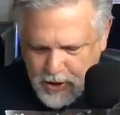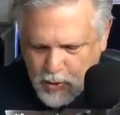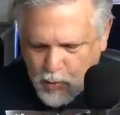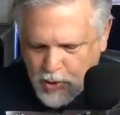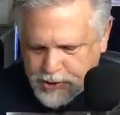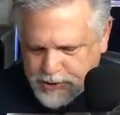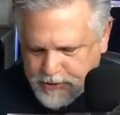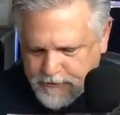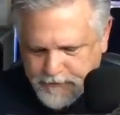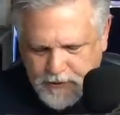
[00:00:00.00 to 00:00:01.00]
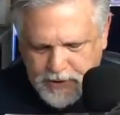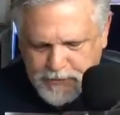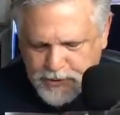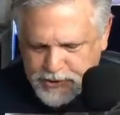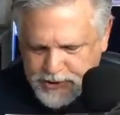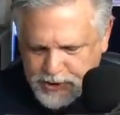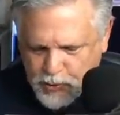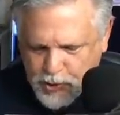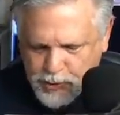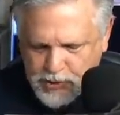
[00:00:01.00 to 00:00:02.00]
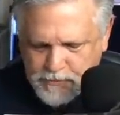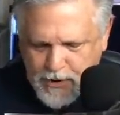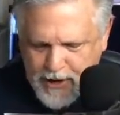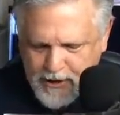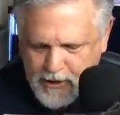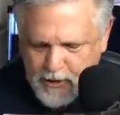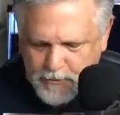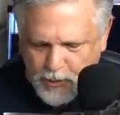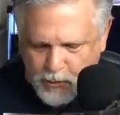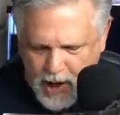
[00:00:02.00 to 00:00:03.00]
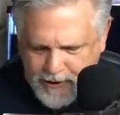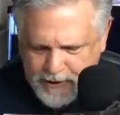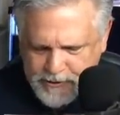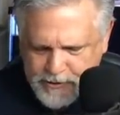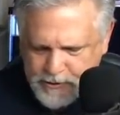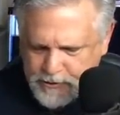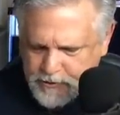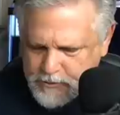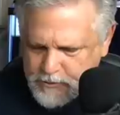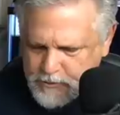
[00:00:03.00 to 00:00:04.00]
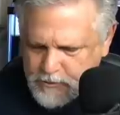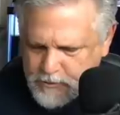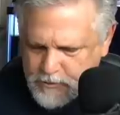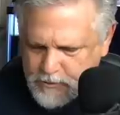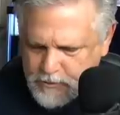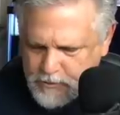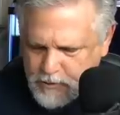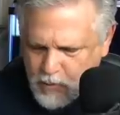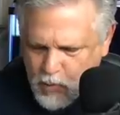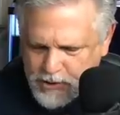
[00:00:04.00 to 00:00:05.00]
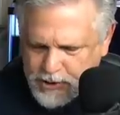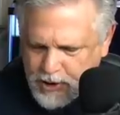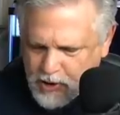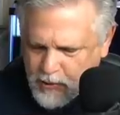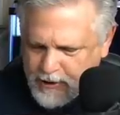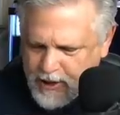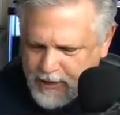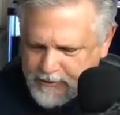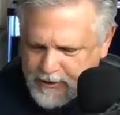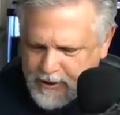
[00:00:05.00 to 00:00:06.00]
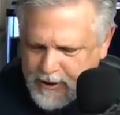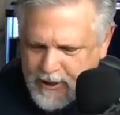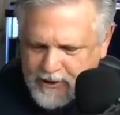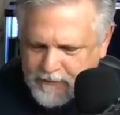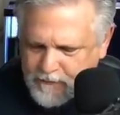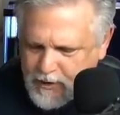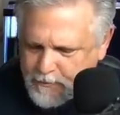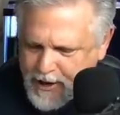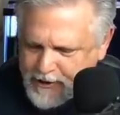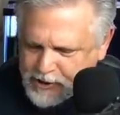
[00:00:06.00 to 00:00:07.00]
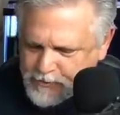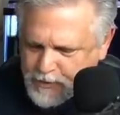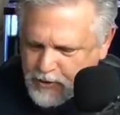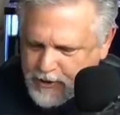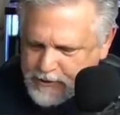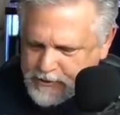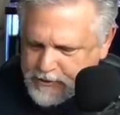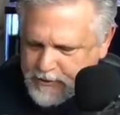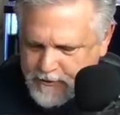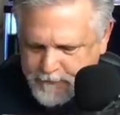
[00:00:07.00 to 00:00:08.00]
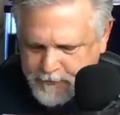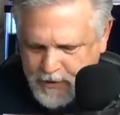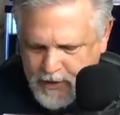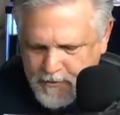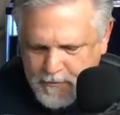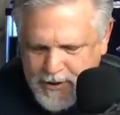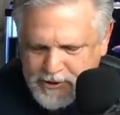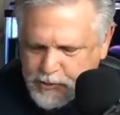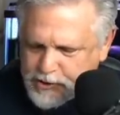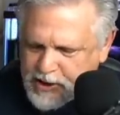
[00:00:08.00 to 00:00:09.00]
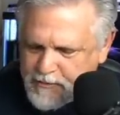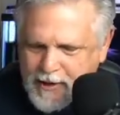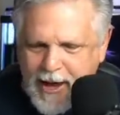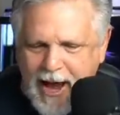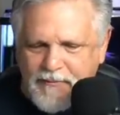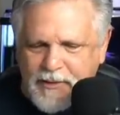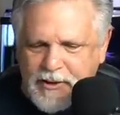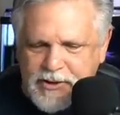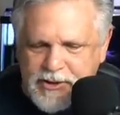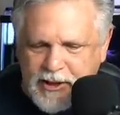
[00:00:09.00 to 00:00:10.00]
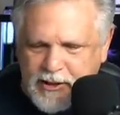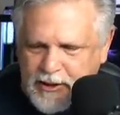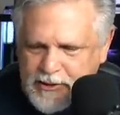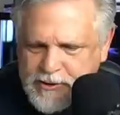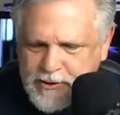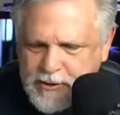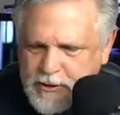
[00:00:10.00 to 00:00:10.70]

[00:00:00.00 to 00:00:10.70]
Worse, this person says the worst was buying piranhas. Wasn't a great idea and a bad experience. Best was keeping African cichlids.